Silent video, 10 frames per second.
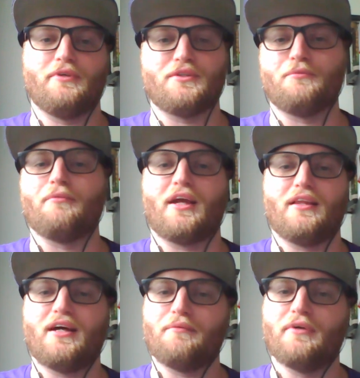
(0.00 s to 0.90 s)
He's going to make a
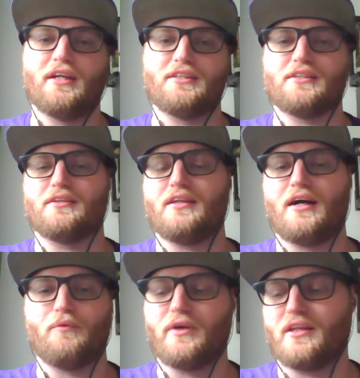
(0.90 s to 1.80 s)
lot of money to
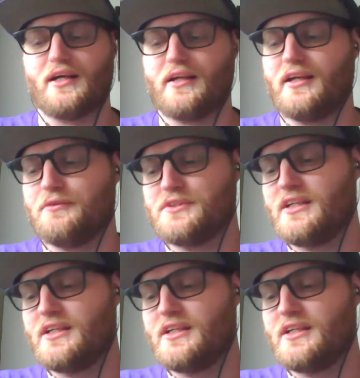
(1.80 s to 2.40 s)
not win a lot of games.